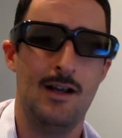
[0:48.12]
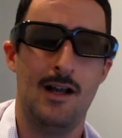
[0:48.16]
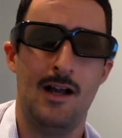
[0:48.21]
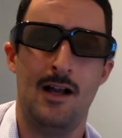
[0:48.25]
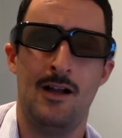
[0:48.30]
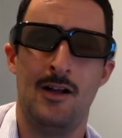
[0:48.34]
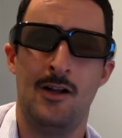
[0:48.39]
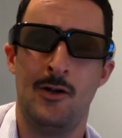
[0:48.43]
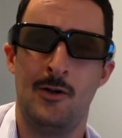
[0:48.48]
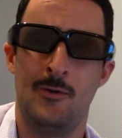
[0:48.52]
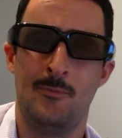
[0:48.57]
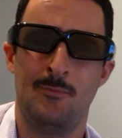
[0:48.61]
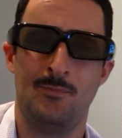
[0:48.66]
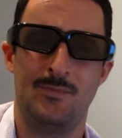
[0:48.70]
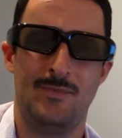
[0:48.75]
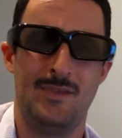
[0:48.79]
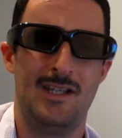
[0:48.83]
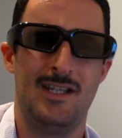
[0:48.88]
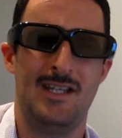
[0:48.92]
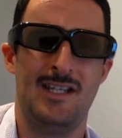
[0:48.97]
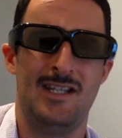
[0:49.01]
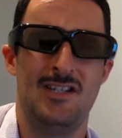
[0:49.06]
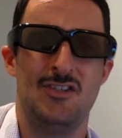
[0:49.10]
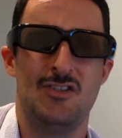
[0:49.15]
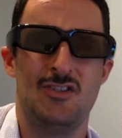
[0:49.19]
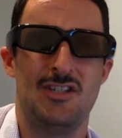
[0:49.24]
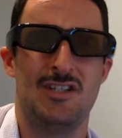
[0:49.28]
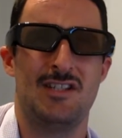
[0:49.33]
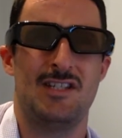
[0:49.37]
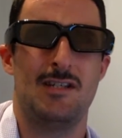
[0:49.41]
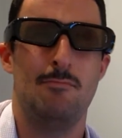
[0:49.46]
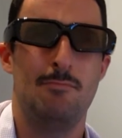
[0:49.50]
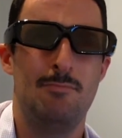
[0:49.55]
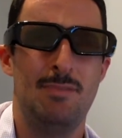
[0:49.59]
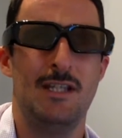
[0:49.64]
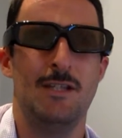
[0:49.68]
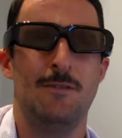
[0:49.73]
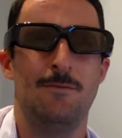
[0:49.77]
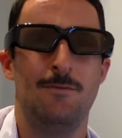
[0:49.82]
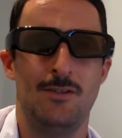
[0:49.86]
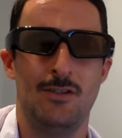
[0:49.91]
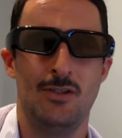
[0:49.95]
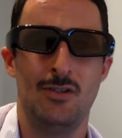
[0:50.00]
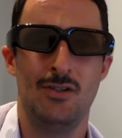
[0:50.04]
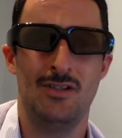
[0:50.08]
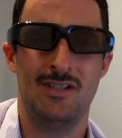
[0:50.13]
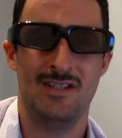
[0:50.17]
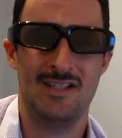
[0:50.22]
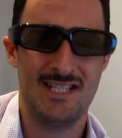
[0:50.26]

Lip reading: It is just a beefy unit.